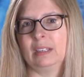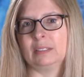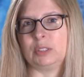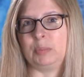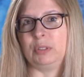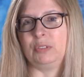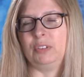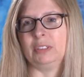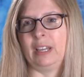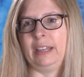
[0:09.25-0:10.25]
was a
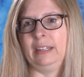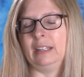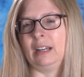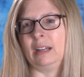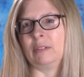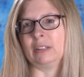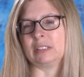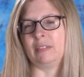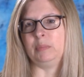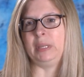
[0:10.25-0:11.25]
beautiful night around
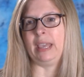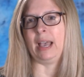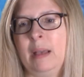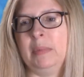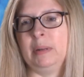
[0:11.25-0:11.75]
7 p.m.